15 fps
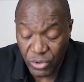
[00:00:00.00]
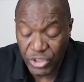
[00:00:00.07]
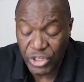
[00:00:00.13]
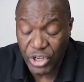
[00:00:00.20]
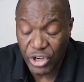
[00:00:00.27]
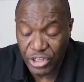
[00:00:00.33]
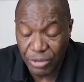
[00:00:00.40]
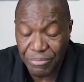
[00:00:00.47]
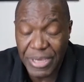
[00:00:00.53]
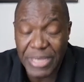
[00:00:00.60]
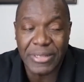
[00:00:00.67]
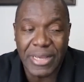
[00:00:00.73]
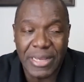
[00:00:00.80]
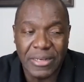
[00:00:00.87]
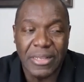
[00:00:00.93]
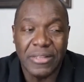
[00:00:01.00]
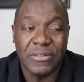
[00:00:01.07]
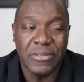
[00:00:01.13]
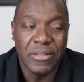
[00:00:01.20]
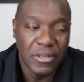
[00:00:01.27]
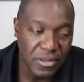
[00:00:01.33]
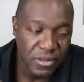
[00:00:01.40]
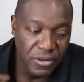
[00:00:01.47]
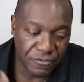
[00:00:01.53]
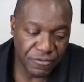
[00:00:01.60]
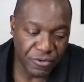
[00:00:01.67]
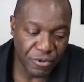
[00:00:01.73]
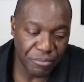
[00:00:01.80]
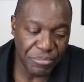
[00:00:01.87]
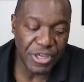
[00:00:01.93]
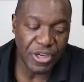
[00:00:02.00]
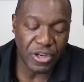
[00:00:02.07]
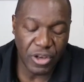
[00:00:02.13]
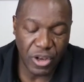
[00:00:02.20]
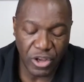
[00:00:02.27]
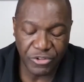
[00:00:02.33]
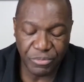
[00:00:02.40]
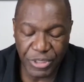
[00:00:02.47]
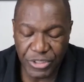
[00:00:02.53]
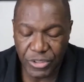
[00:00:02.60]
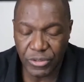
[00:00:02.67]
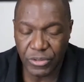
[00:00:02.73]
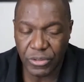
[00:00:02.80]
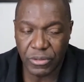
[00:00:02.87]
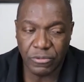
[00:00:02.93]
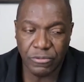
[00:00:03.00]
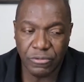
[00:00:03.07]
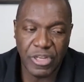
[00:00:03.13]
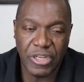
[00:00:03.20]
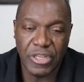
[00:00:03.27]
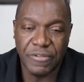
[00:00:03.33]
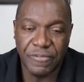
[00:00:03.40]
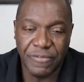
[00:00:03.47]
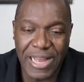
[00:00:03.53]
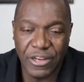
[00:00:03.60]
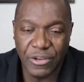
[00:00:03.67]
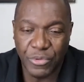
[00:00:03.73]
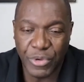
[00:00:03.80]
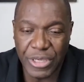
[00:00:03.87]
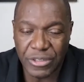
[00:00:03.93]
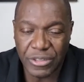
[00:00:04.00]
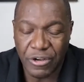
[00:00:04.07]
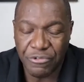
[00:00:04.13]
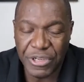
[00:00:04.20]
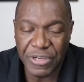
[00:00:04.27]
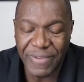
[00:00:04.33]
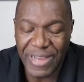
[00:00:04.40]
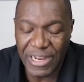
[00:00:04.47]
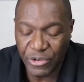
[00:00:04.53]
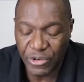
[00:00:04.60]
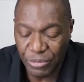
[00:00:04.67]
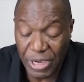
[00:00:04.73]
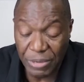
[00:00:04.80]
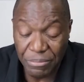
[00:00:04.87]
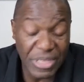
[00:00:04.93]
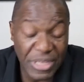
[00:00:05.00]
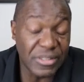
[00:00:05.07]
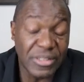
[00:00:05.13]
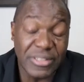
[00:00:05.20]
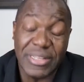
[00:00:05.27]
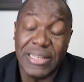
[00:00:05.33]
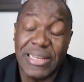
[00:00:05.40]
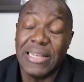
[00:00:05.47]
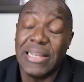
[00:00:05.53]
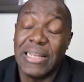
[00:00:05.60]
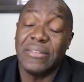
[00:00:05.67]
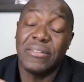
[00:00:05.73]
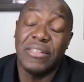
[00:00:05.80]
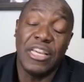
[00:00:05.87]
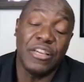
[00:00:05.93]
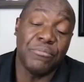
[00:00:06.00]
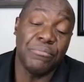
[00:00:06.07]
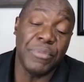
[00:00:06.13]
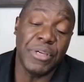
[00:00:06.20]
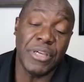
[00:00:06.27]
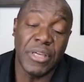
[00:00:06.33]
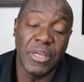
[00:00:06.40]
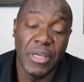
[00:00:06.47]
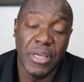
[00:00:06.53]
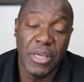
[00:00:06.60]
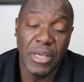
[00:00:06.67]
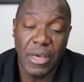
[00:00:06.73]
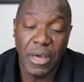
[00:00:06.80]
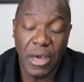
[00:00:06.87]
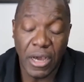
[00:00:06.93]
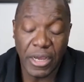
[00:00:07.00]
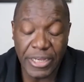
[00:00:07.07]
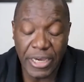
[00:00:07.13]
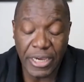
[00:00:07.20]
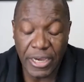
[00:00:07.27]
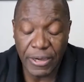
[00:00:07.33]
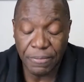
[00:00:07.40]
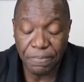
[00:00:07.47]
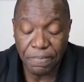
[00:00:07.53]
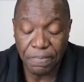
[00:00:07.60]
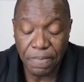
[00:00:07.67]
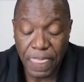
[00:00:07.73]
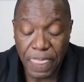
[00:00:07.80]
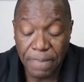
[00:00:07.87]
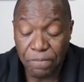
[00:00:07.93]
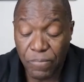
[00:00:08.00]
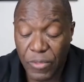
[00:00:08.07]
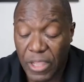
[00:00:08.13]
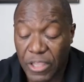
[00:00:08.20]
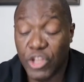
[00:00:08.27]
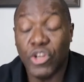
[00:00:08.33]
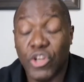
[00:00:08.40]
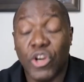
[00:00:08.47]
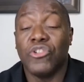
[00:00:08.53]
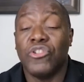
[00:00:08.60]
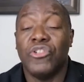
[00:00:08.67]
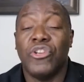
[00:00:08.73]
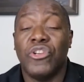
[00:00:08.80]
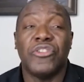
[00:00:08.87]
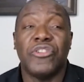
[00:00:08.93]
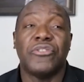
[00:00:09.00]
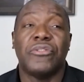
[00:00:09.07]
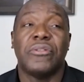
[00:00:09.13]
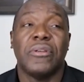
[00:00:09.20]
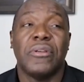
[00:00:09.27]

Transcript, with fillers: down a bit. And as for me, it caused me to really evaluate or reevaluate my business. And that has taken me on, um, you know, just